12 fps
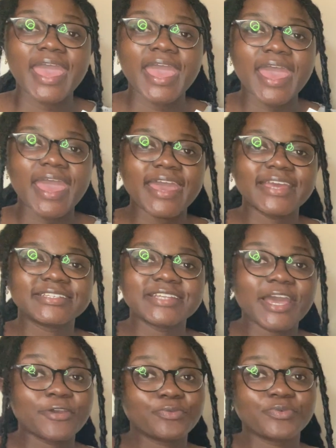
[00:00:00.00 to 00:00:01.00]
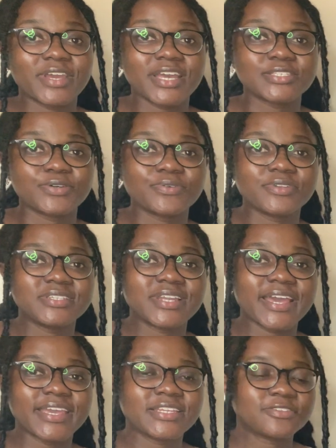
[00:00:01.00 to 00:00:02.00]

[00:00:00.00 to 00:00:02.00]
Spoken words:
and I hope you guys are going to like it.